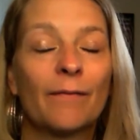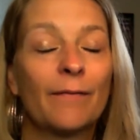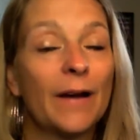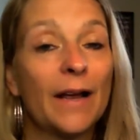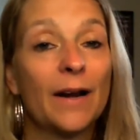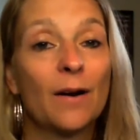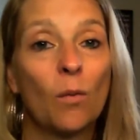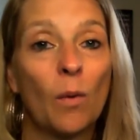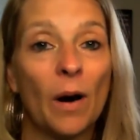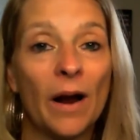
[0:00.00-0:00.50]

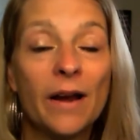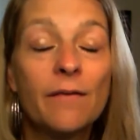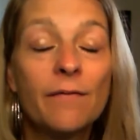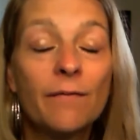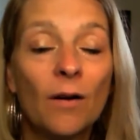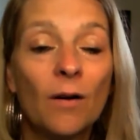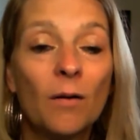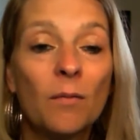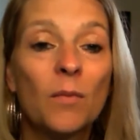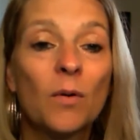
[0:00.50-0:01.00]
fade away
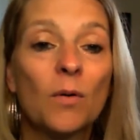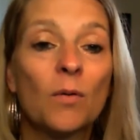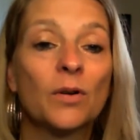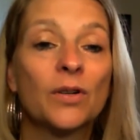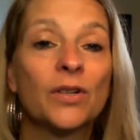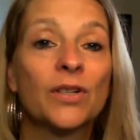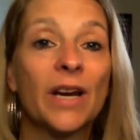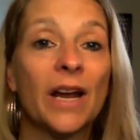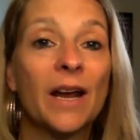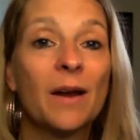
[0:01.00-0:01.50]
from
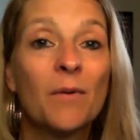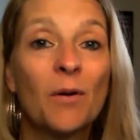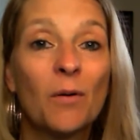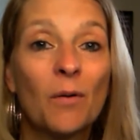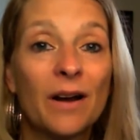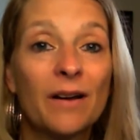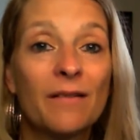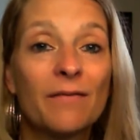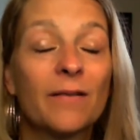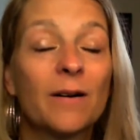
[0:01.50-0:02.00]
or shame
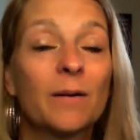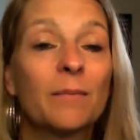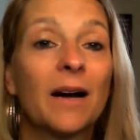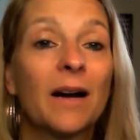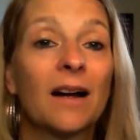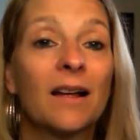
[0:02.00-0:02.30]
away from.